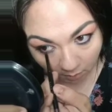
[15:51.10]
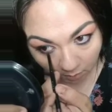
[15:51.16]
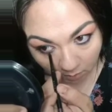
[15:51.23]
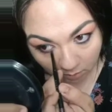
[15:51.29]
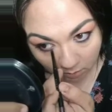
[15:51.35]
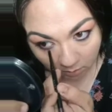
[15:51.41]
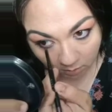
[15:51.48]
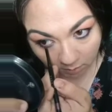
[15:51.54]

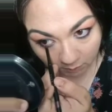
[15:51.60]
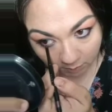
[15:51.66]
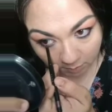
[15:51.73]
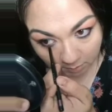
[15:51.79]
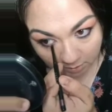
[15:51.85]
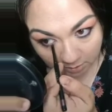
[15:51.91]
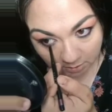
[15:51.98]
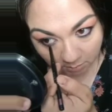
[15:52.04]
You could even
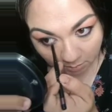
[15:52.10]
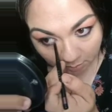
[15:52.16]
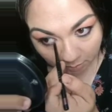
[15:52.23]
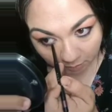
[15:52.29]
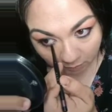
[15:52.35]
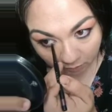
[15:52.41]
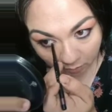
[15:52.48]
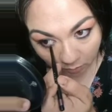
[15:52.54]
mix them up
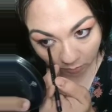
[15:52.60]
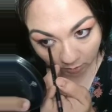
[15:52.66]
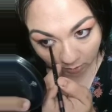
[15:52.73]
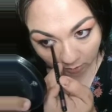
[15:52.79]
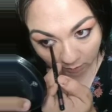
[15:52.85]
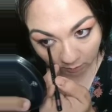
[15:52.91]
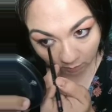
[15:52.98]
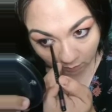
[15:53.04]
if you wanted
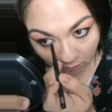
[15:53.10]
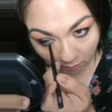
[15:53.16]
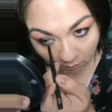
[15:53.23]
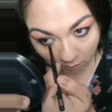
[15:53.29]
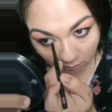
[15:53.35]
to.